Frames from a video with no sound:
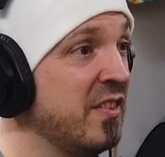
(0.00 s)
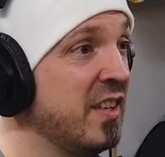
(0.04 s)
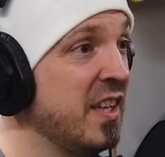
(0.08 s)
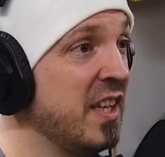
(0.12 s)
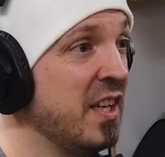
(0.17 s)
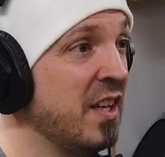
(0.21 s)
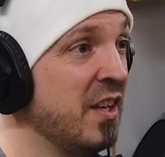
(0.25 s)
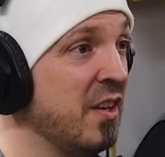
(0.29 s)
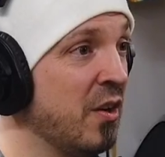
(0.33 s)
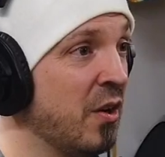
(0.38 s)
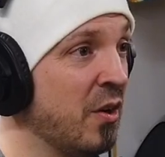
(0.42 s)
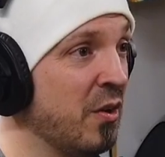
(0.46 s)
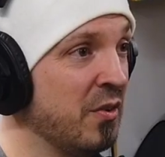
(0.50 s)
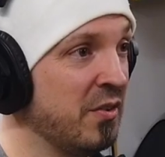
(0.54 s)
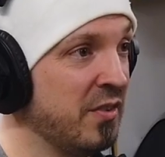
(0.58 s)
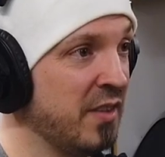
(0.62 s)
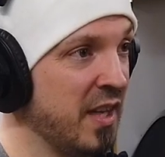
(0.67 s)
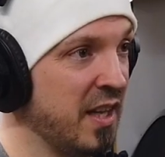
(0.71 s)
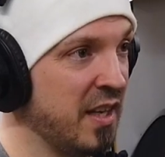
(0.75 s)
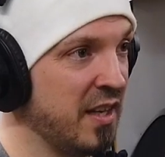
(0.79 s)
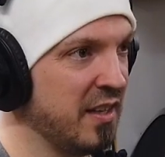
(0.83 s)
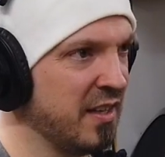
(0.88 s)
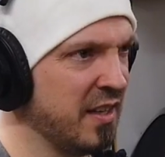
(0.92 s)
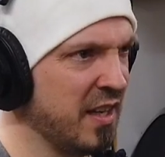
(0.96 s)
the CEO
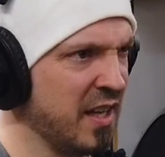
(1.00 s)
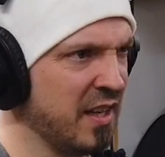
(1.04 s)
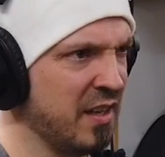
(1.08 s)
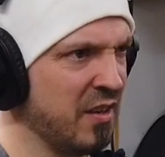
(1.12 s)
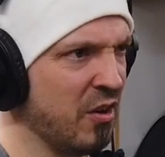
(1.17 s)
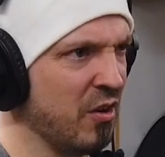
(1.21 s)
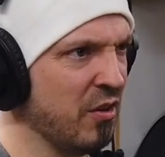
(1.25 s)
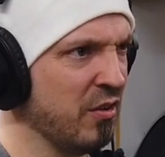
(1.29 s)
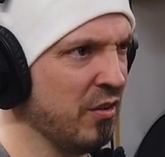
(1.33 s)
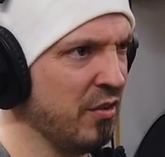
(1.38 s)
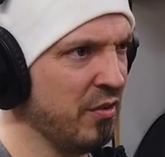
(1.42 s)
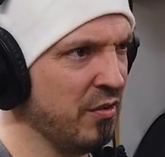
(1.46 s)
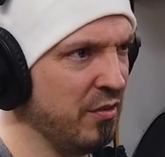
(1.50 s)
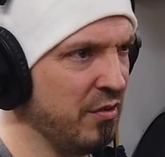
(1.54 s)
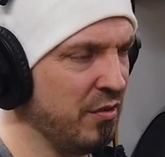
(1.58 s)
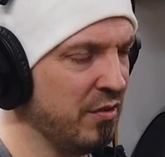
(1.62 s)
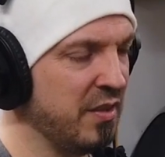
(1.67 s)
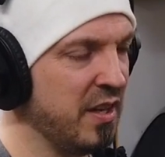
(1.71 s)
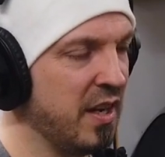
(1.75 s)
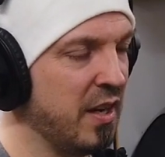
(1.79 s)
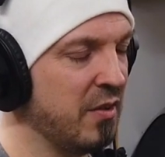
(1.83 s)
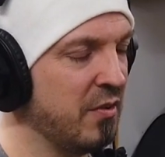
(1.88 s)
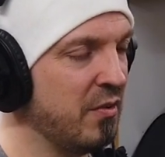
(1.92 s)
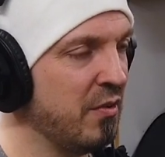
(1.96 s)
said in like our
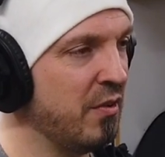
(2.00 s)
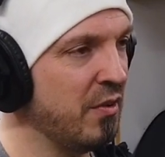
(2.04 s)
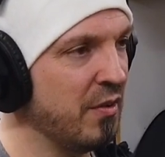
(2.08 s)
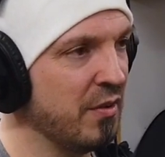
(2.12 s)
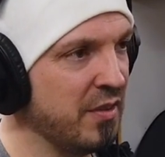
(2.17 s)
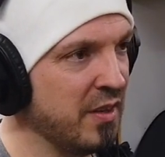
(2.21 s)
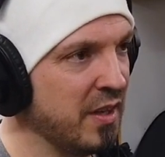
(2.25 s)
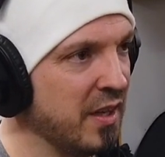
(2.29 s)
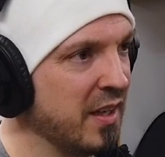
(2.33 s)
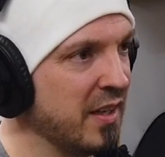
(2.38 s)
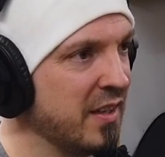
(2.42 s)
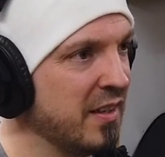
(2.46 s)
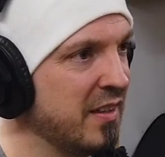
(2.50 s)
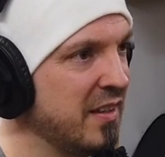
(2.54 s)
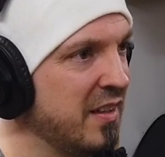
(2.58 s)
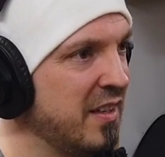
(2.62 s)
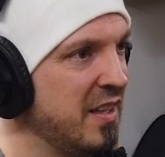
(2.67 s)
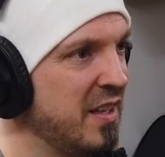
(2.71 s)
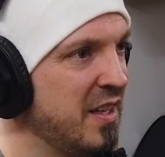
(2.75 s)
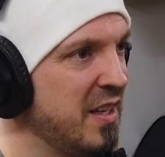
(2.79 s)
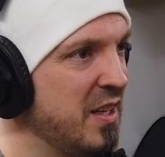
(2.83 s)
little town hall thing